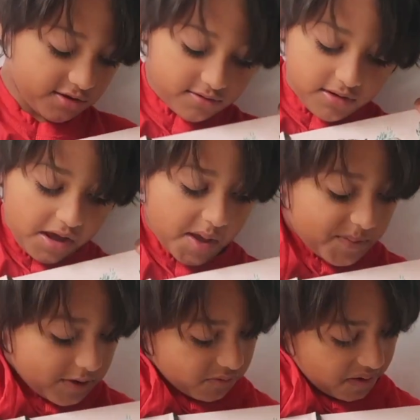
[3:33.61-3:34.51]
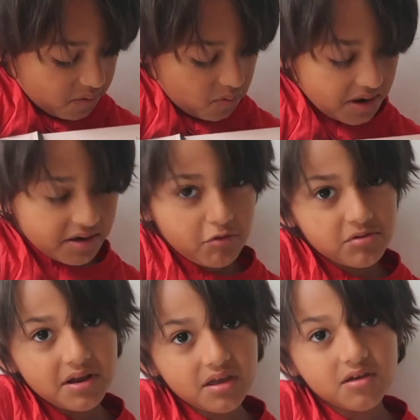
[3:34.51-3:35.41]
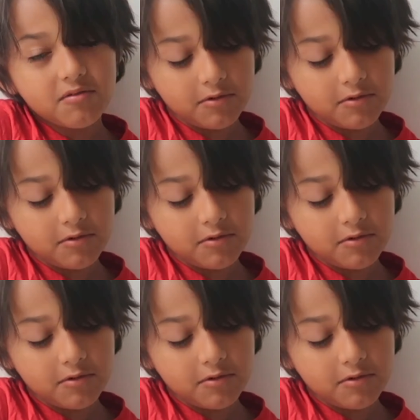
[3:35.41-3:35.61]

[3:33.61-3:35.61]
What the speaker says: to you about rewilding?